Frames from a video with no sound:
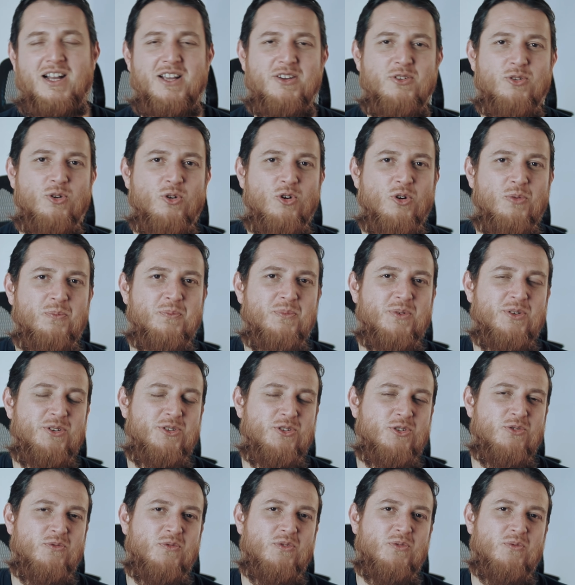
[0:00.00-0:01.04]
I hope
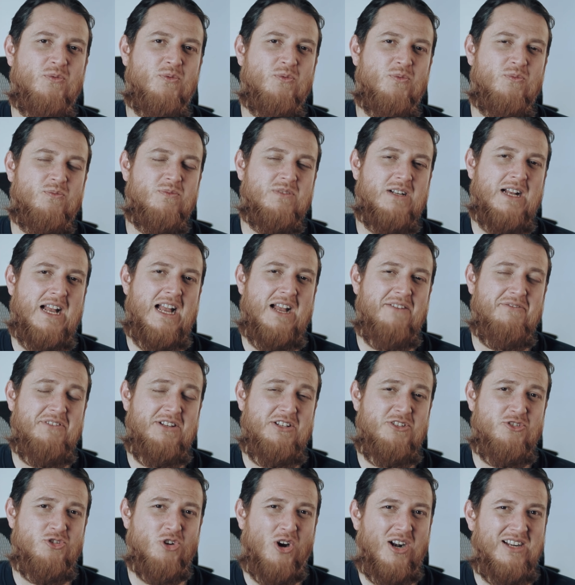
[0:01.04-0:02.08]
you have
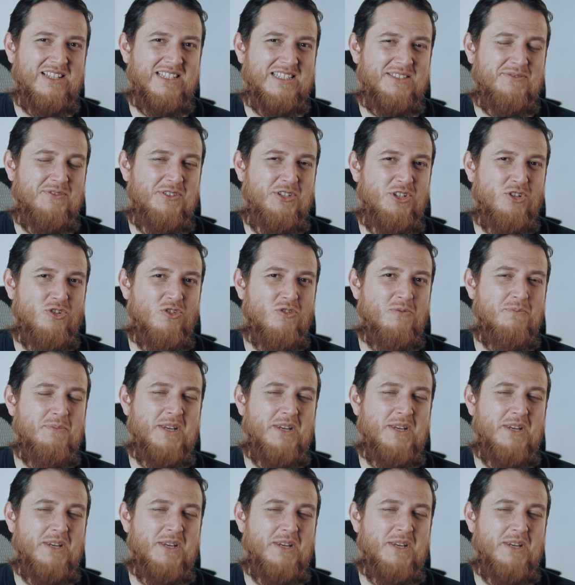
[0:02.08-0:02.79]
enjoyed this video.